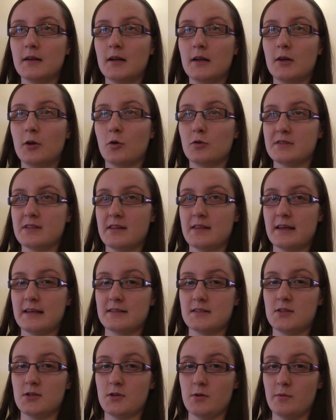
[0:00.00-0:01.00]
lots of
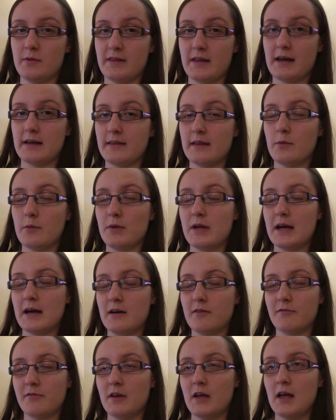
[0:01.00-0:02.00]
things to do with that. Then we
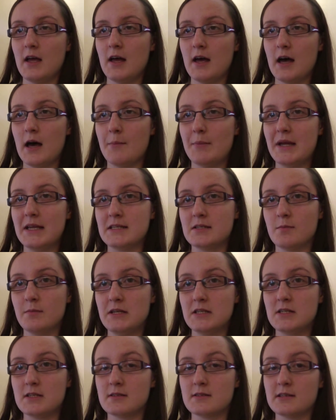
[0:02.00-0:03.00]
have an
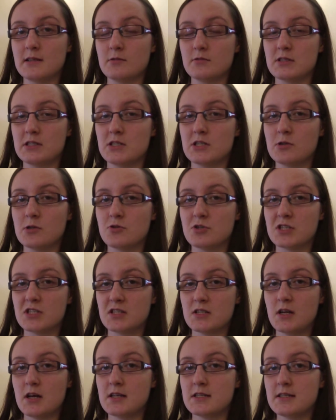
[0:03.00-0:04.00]
intermediate skills in
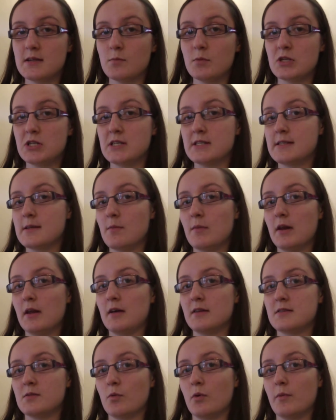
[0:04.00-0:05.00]
children's nursing, which is
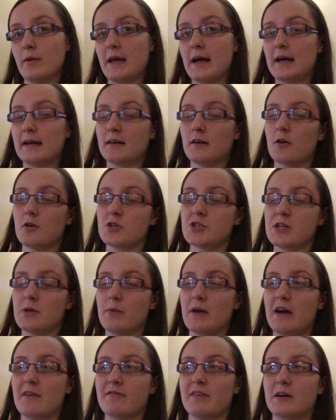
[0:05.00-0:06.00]
similar to what we had last
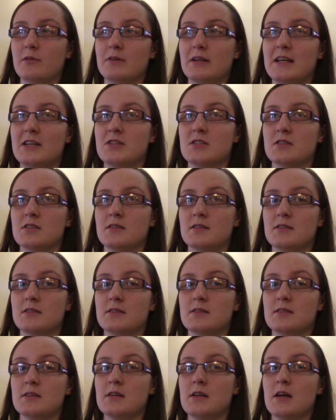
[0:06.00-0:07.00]
year. We have
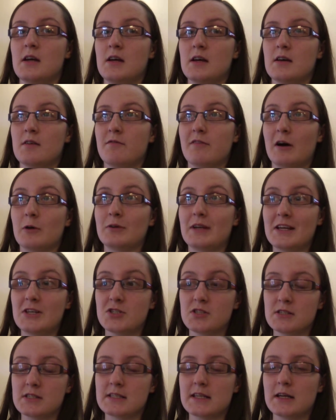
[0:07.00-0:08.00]
foundation
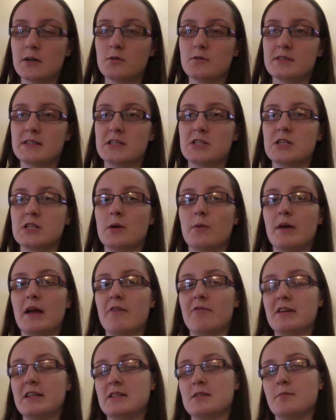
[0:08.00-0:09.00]
skills. This year we
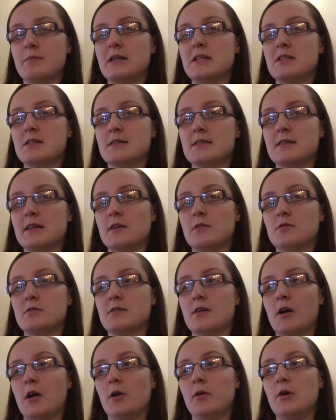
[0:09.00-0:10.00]
have intermediate skills.
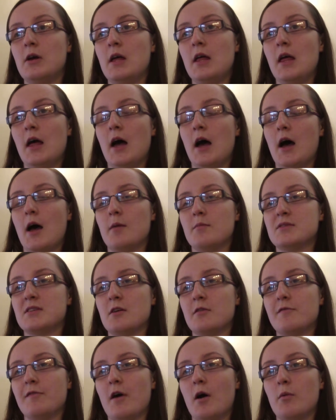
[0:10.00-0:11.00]
So,
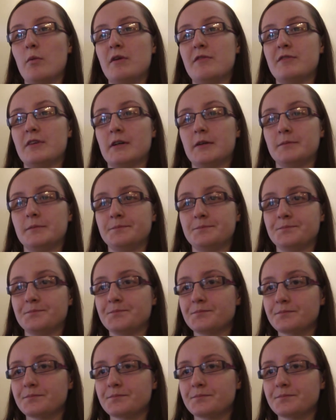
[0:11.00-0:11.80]
so far we've done